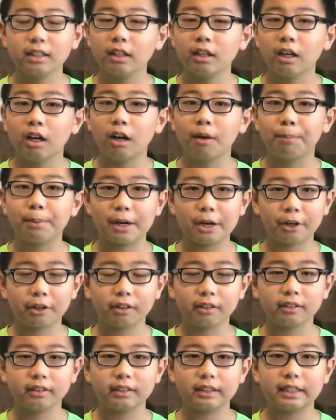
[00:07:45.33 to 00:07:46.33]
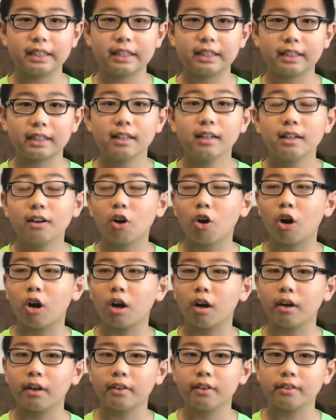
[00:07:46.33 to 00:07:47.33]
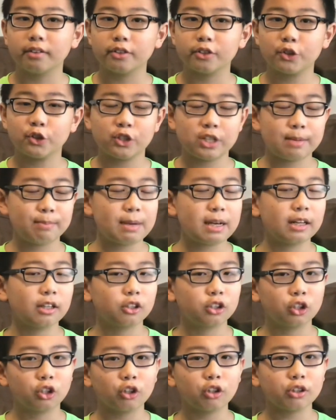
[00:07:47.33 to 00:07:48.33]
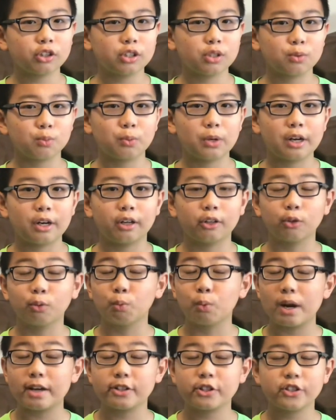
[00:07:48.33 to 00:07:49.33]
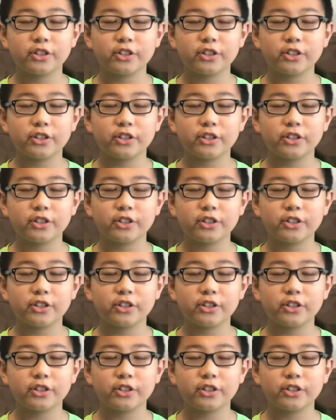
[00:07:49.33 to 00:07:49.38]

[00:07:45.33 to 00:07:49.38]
apparently she made a curse where when